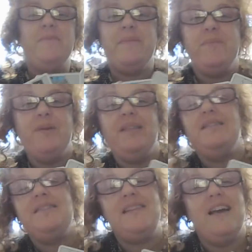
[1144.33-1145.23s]
me break
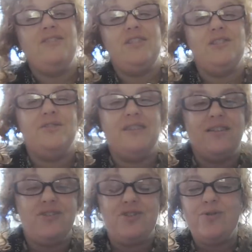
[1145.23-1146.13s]
this down to you,
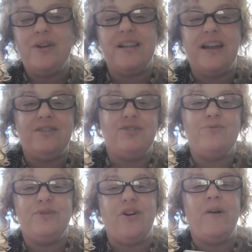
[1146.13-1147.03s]
another storyline
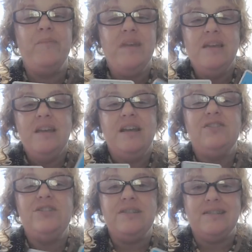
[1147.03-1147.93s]
to it all.
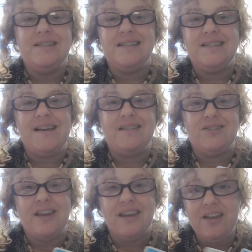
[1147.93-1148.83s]
Here's the
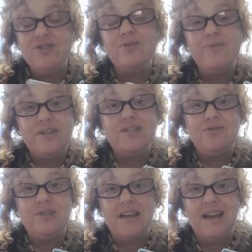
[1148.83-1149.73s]
success, like here's the risk
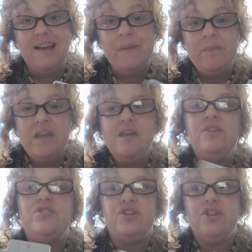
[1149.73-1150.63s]
you take
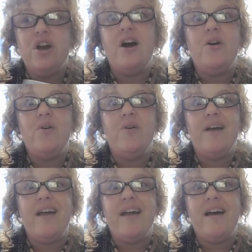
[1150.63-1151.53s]
to go
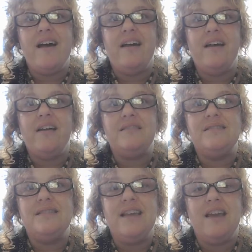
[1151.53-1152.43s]
and
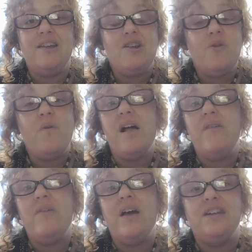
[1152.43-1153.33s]
say, you know
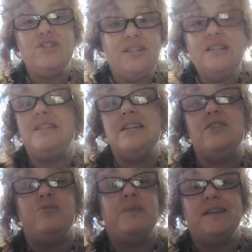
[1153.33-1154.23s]
what, I just need to
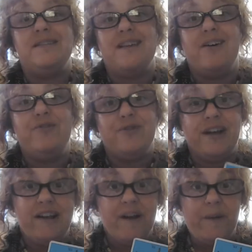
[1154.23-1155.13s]
heal myself
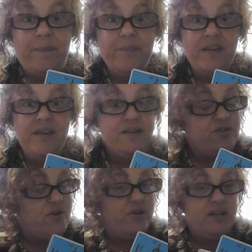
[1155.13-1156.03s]
right now.
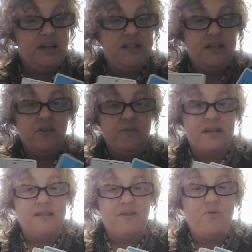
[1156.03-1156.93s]
Totally need to heal
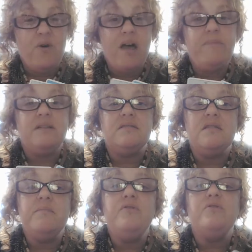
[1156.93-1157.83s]
myself. Why? Because
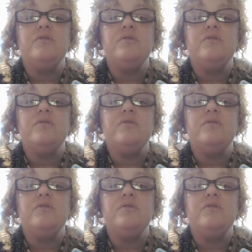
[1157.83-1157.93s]
some of you are